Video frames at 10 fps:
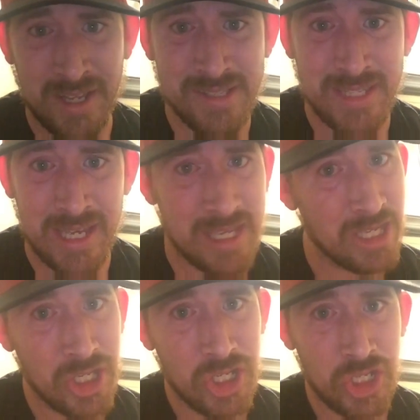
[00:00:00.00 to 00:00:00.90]
next day,
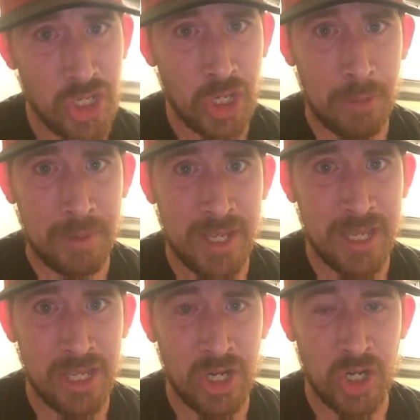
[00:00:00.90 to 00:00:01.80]
you're helping
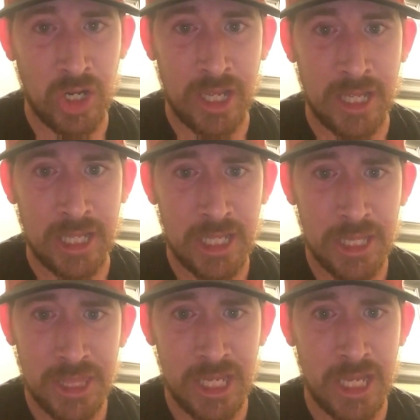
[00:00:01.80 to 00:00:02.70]
get your uh,
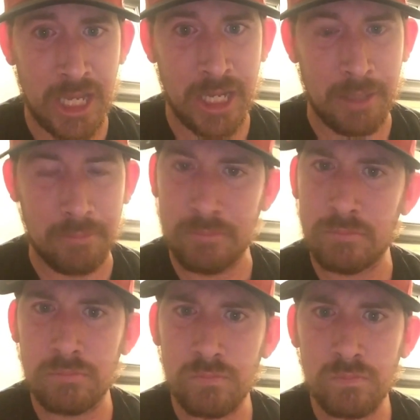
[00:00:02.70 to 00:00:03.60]
thing caught up.
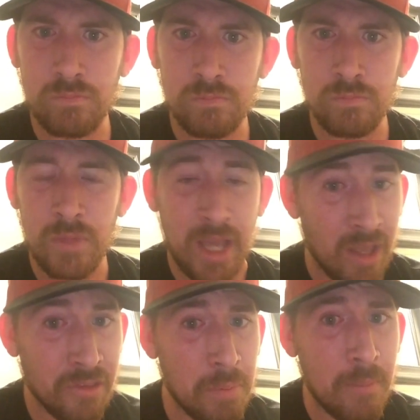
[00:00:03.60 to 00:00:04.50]

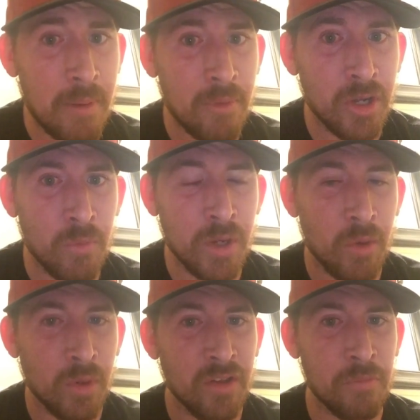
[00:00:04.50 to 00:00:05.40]
I'll spend my money when I
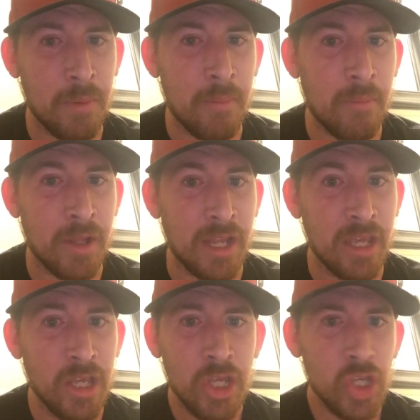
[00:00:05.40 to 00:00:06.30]
want to spend my money.
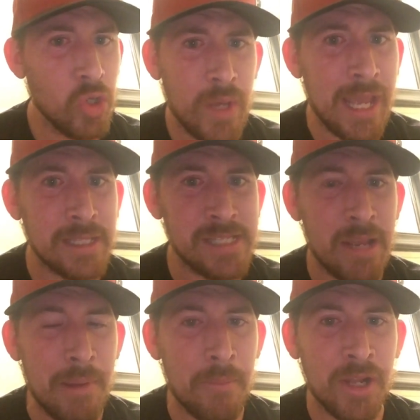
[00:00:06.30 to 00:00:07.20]
You can't
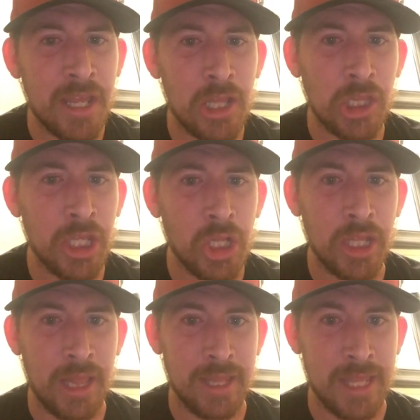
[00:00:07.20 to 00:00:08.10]
take my money
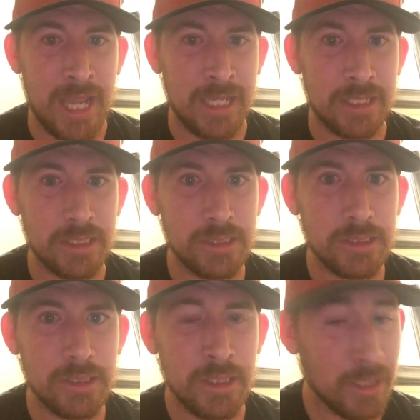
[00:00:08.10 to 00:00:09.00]
illegally like that.
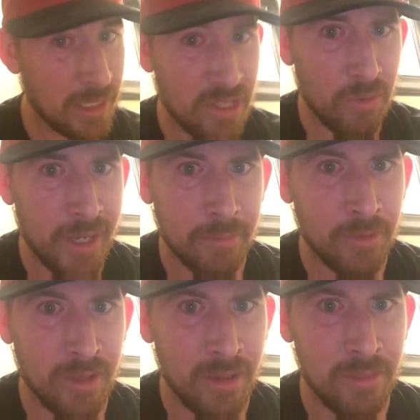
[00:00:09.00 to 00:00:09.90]
And that's what I kept
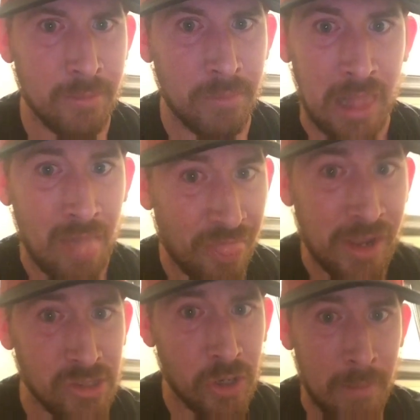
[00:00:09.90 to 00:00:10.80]
on telling them.
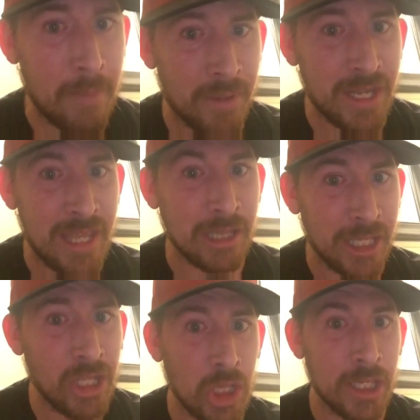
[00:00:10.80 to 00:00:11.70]
They took my money
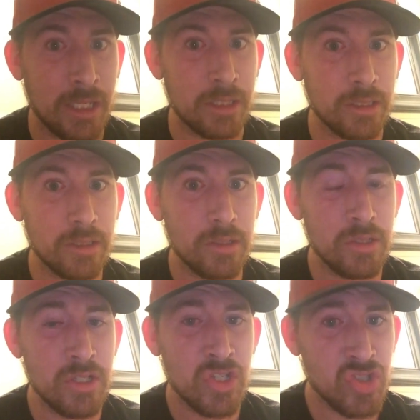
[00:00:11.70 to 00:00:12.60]
illegally.
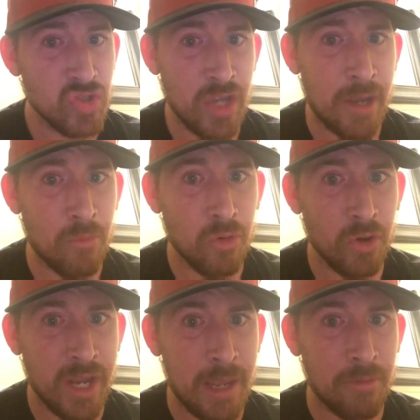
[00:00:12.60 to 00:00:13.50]
So Time
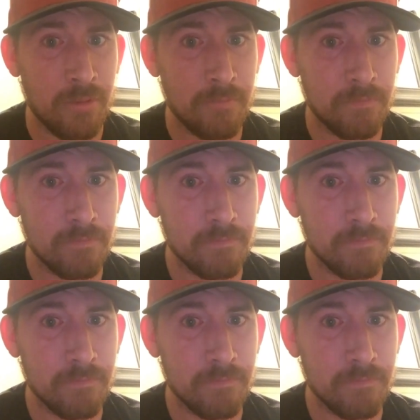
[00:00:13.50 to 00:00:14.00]
Warner Cable,